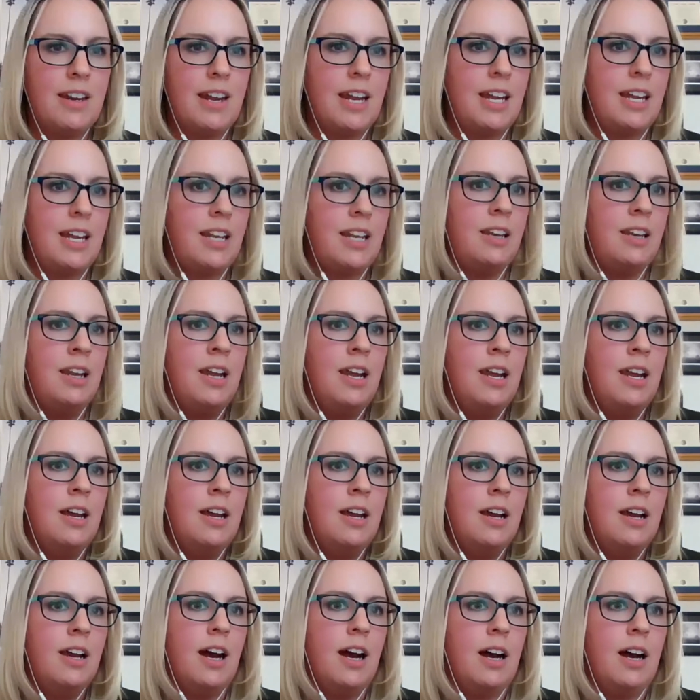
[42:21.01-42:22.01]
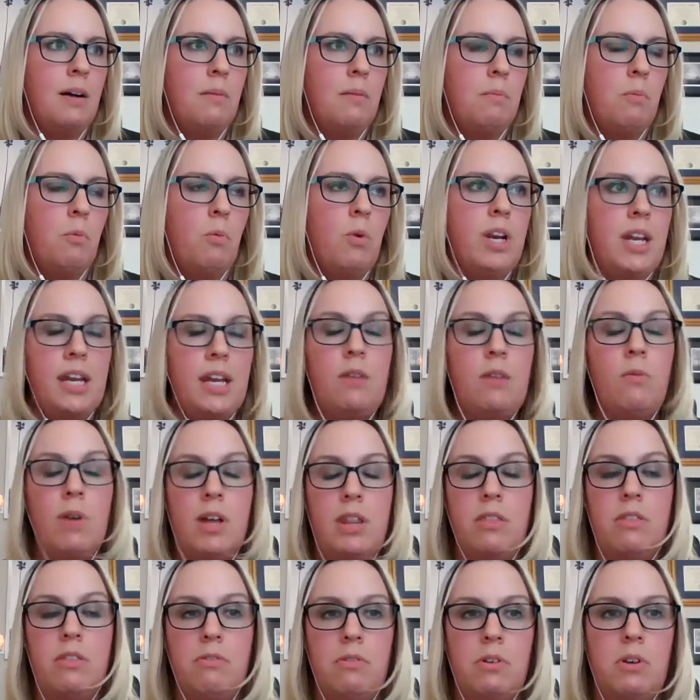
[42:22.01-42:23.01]
And what he
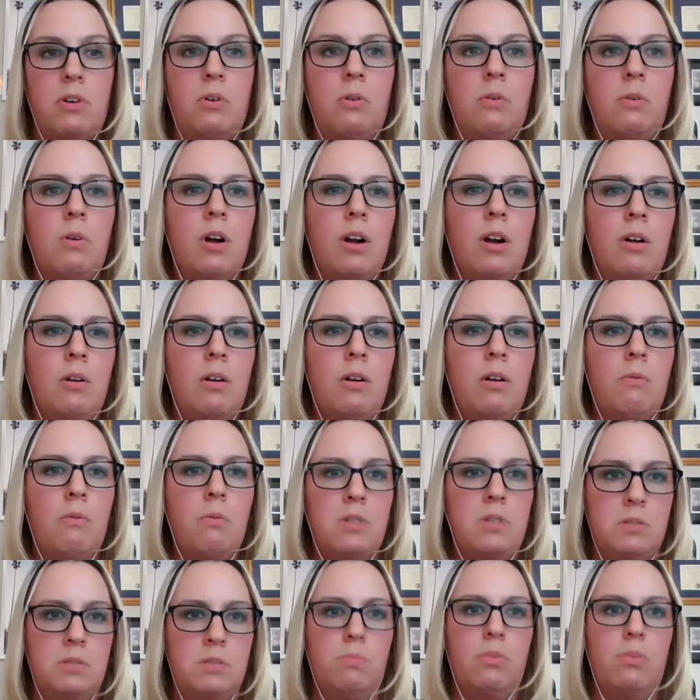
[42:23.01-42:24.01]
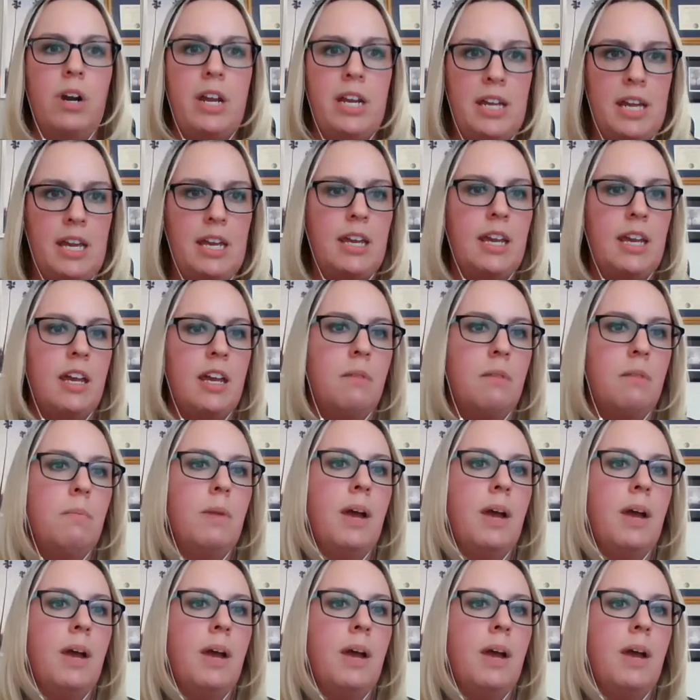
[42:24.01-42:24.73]
went through was breaking him.